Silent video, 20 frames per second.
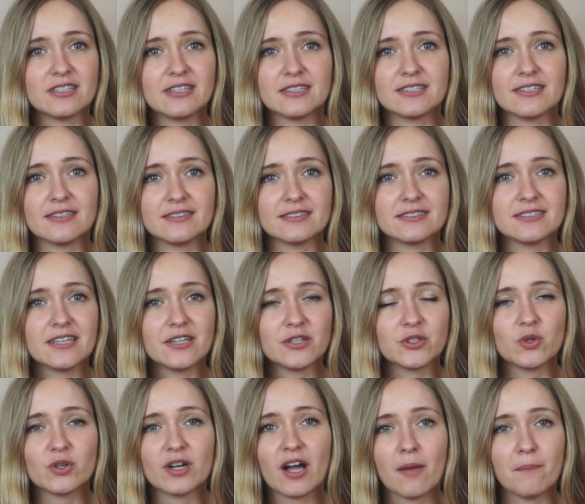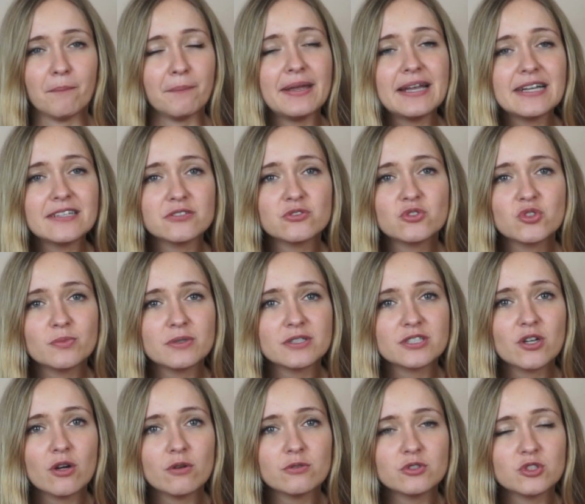It'll tell you how big the room is
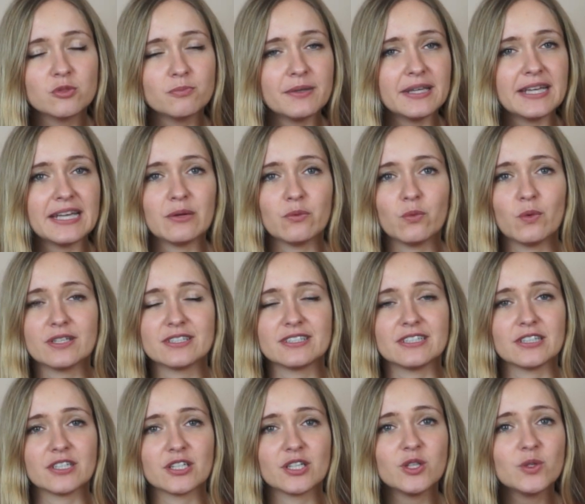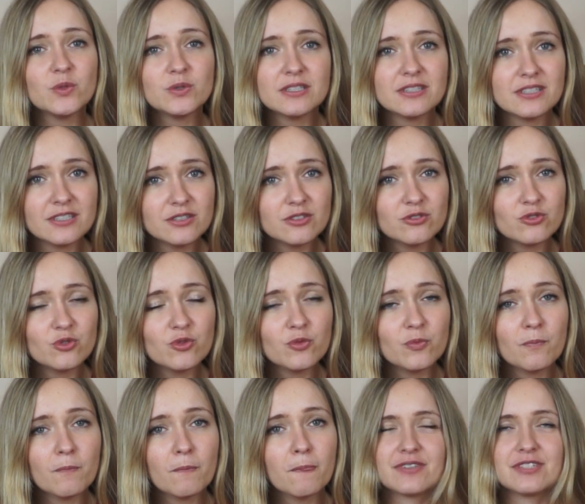going to be, what's included in the room.